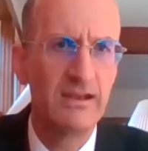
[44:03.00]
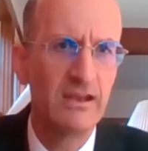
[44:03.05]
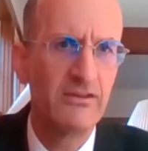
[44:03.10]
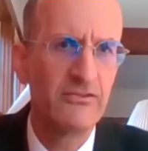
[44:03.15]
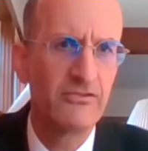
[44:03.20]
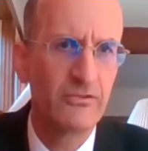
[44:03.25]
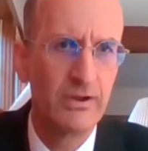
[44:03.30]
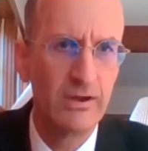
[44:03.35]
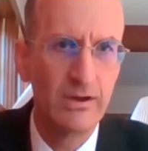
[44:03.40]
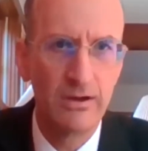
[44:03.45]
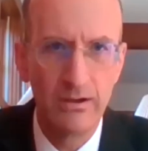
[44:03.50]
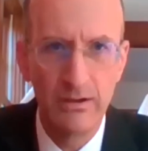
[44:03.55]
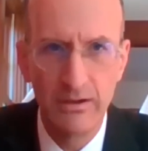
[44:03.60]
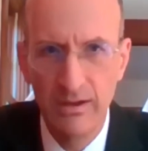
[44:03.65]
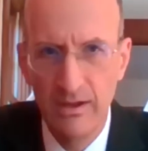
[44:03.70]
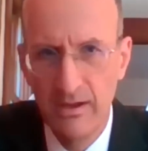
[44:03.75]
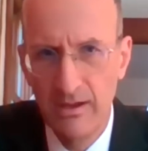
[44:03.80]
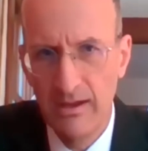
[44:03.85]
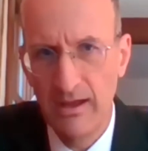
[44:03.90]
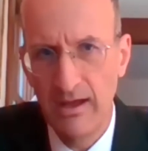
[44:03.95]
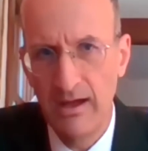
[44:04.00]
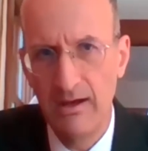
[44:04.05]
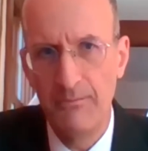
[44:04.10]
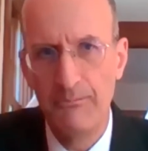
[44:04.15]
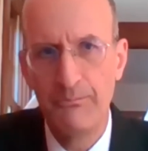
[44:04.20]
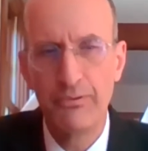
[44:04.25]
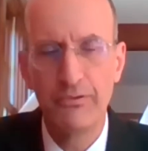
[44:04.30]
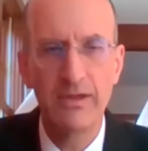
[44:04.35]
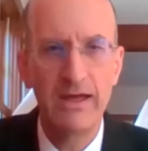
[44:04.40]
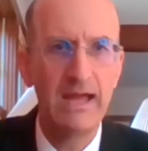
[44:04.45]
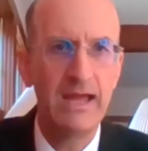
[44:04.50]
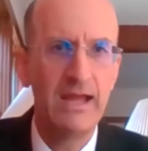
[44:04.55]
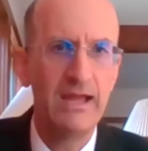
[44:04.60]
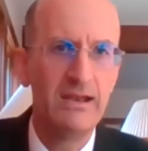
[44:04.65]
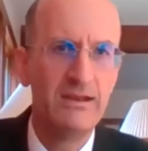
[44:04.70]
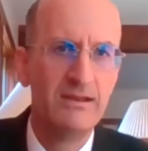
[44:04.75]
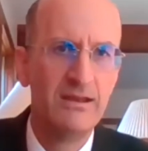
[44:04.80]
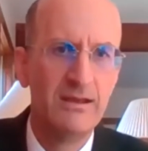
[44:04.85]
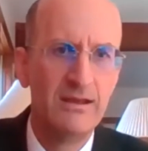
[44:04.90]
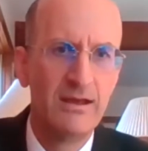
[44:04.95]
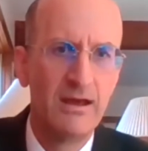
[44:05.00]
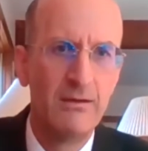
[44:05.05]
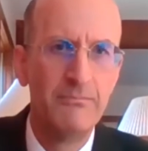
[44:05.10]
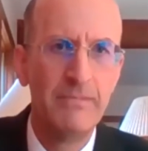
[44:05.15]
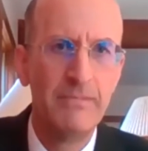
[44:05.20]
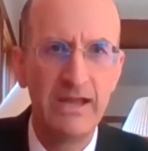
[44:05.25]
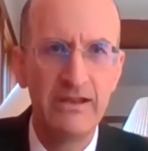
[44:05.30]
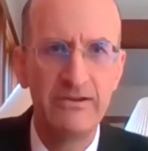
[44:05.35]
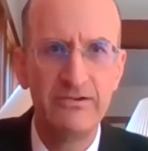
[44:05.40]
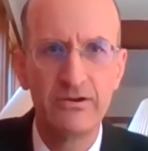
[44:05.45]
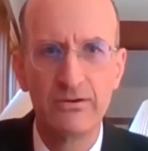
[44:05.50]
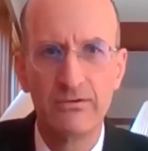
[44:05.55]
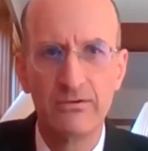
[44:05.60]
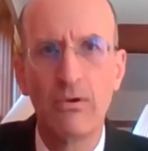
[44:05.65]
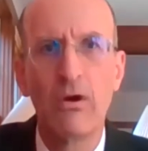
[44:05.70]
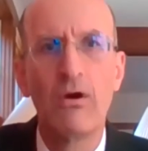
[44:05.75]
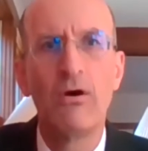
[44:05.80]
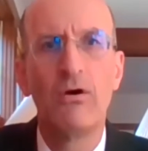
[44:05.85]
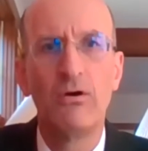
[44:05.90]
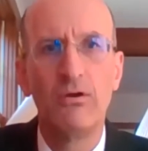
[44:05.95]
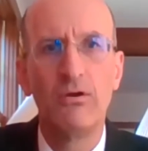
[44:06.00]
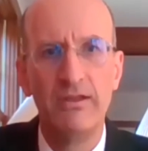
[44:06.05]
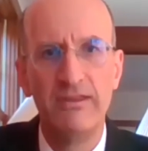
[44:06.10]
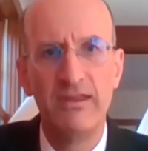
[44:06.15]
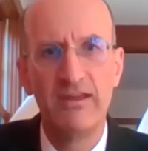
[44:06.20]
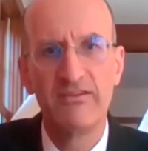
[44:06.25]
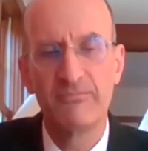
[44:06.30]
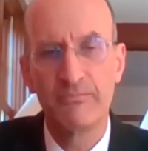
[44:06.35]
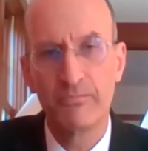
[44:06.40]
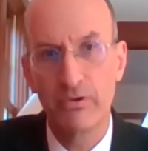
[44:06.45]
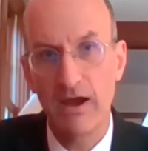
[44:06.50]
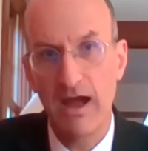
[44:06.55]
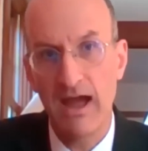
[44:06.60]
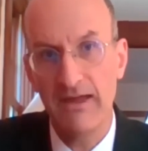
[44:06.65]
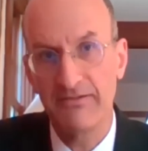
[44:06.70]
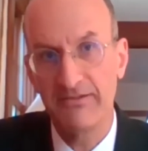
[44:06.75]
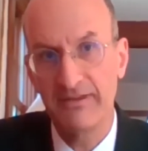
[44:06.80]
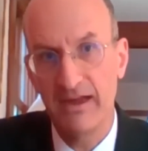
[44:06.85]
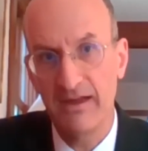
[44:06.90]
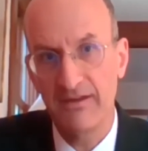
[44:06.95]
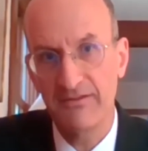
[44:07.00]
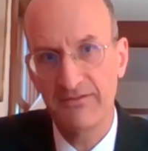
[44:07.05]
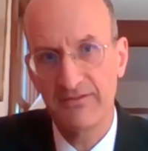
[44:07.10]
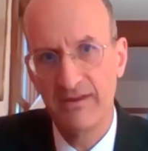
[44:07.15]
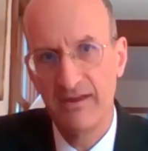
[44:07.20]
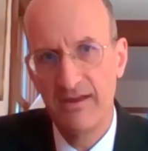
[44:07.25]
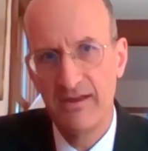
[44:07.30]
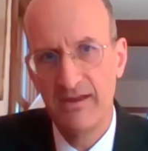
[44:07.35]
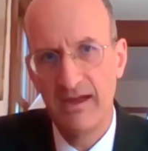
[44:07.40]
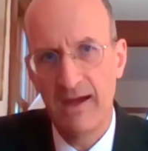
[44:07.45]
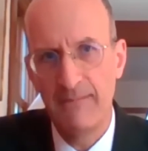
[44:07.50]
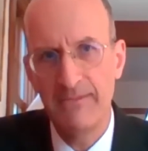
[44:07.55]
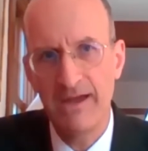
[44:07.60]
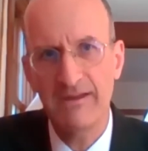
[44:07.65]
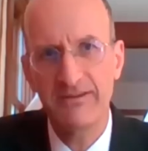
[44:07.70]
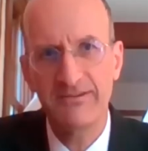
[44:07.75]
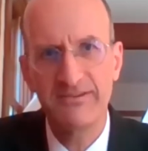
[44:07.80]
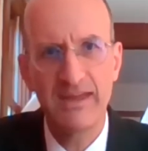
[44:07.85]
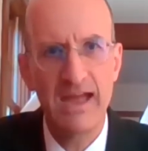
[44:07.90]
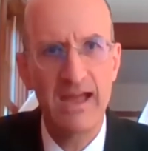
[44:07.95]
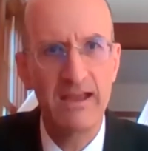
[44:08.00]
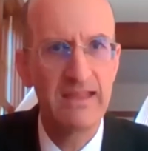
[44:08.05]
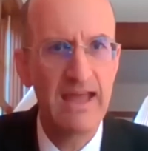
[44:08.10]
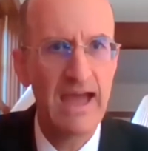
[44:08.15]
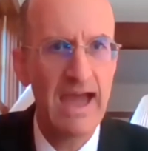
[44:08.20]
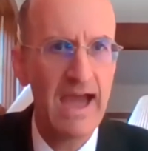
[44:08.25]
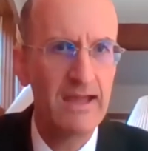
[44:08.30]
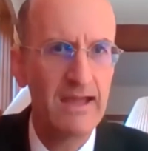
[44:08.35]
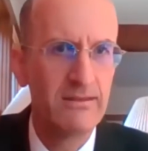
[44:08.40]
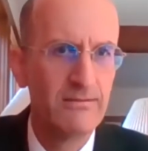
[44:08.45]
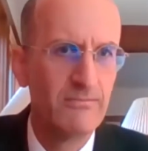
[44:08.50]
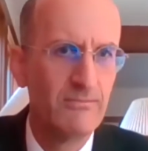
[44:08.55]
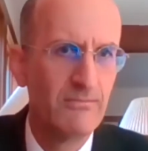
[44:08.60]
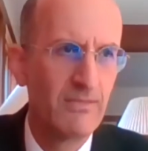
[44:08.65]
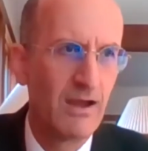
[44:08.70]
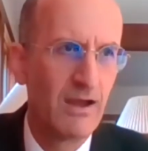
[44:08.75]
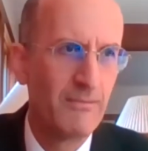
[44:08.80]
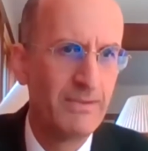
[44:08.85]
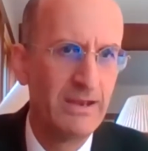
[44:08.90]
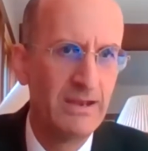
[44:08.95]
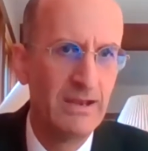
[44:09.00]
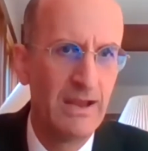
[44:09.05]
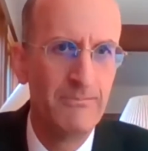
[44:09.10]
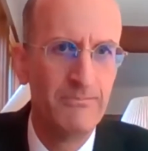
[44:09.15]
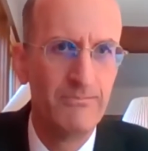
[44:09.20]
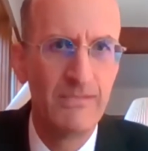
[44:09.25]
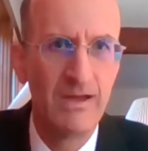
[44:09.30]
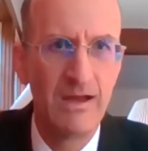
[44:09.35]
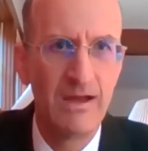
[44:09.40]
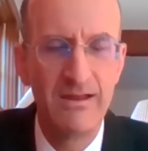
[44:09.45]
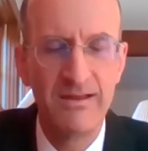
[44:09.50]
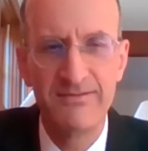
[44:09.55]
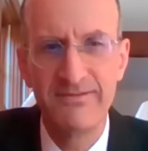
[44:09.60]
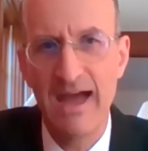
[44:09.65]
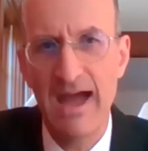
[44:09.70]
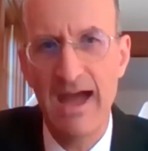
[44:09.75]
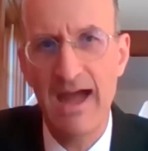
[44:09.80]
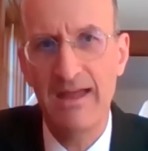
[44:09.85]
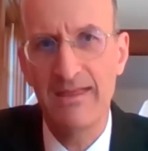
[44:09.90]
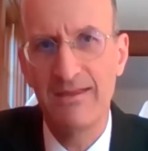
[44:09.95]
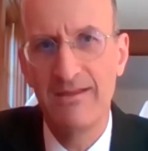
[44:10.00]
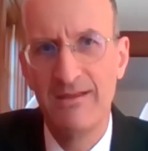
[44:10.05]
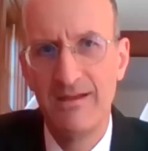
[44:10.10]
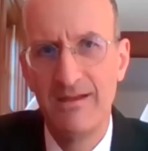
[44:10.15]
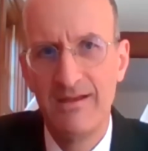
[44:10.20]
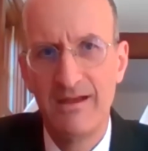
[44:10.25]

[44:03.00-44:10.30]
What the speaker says: that Israel played a major role in this process. I'm not saying that. I mean, it's not.